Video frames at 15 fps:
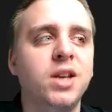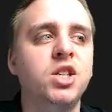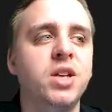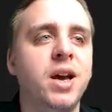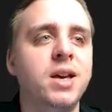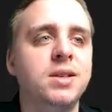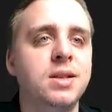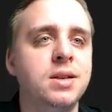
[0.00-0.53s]

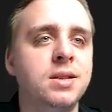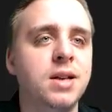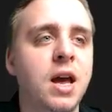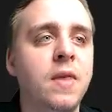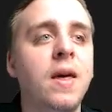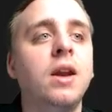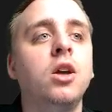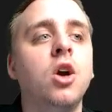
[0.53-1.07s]

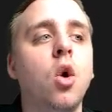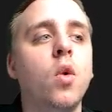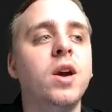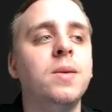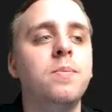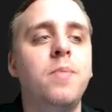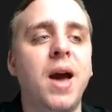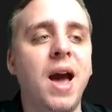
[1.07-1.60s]
franchises and then
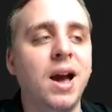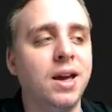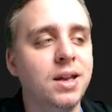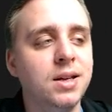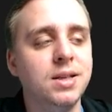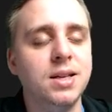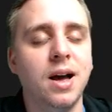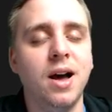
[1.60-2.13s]
going
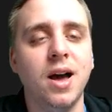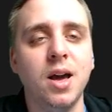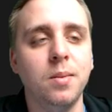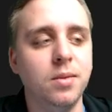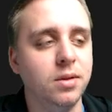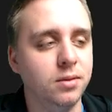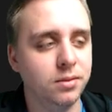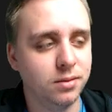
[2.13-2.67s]
back in
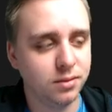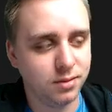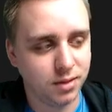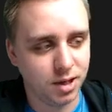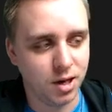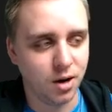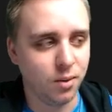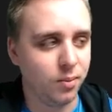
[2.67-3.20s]
time,
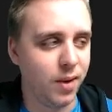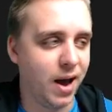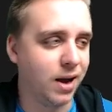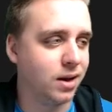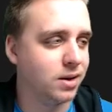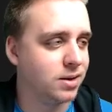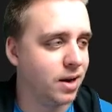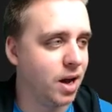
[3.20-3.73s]
you know,
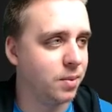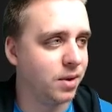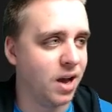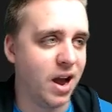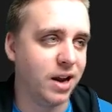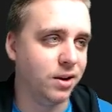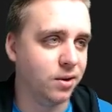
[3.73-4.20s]
back in time